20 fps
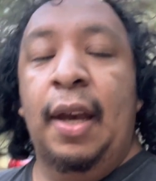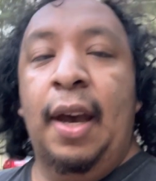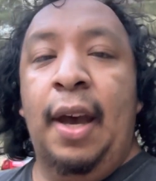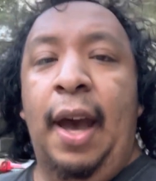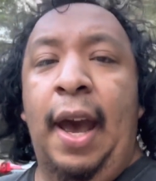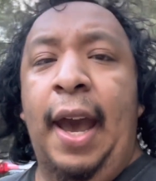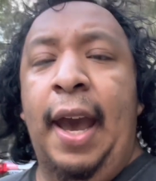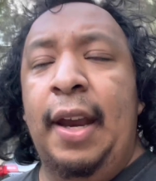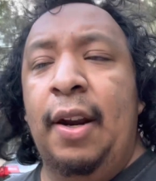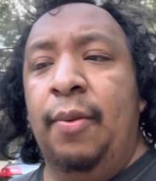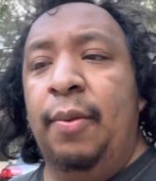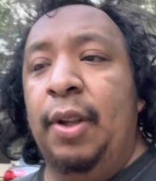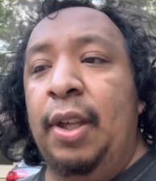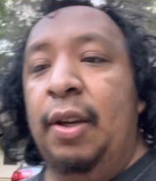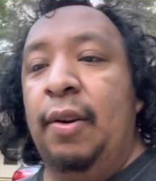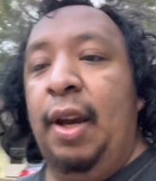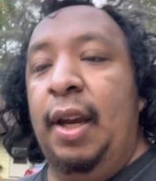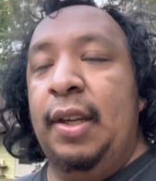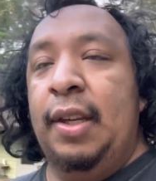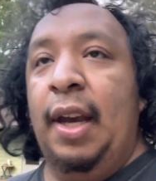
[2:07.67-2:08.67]
I had a really
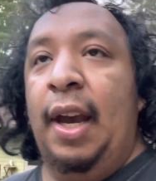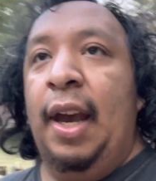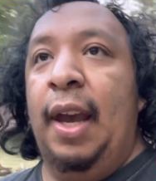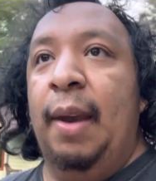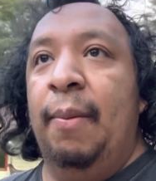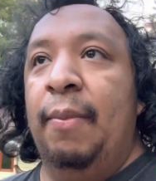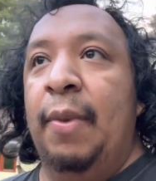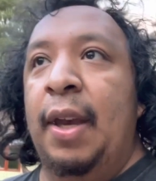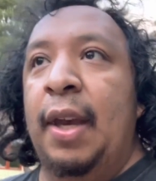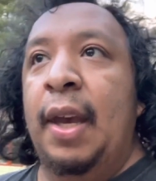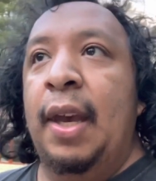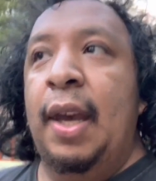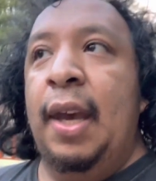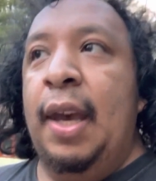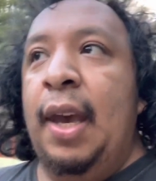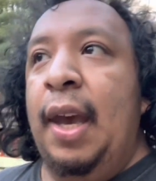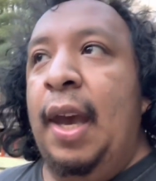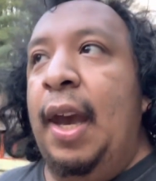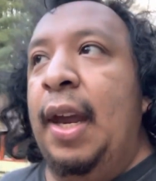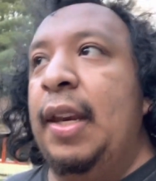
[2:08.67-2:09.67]
great time,
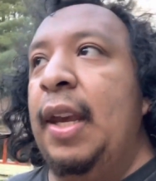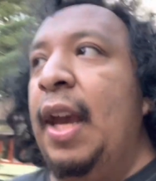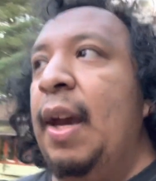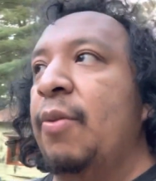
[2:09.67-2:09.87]
and yeah,